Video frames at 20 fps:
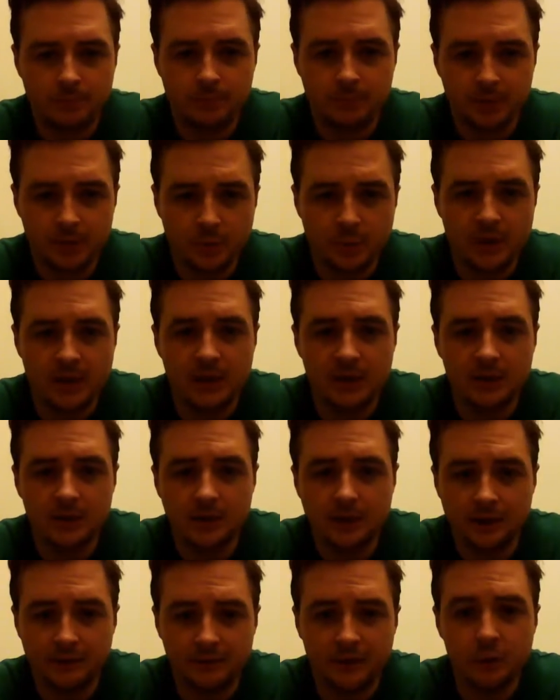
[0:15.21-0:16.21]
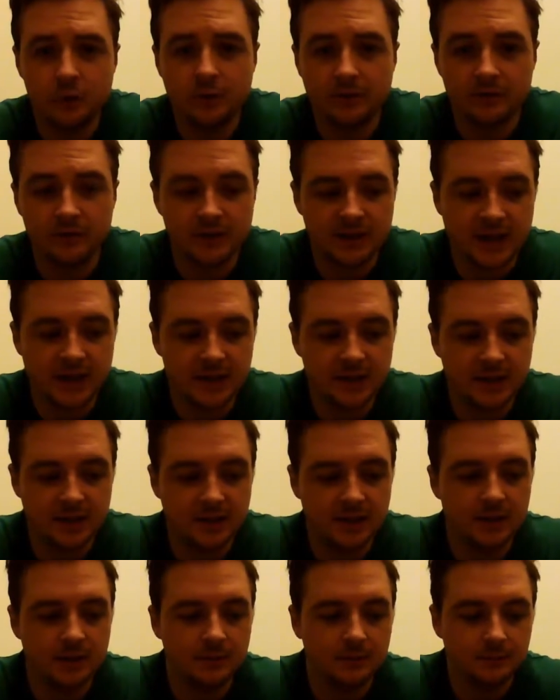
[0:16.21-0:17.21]
between a few different
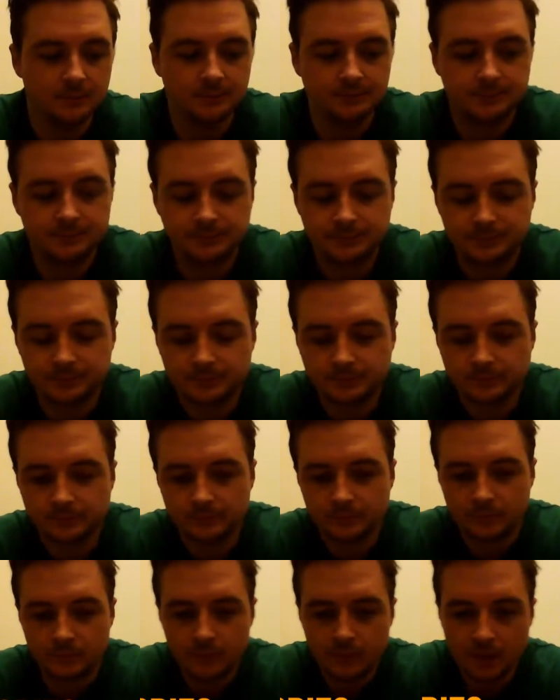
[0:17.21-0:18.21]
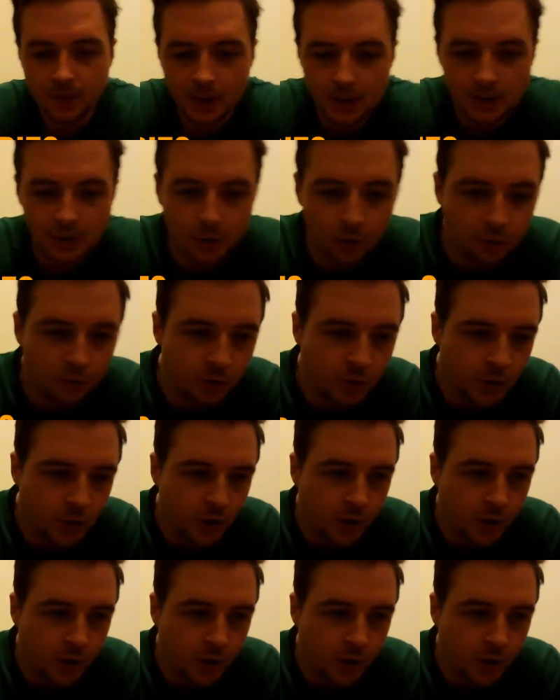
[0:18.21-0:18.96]
tenses. So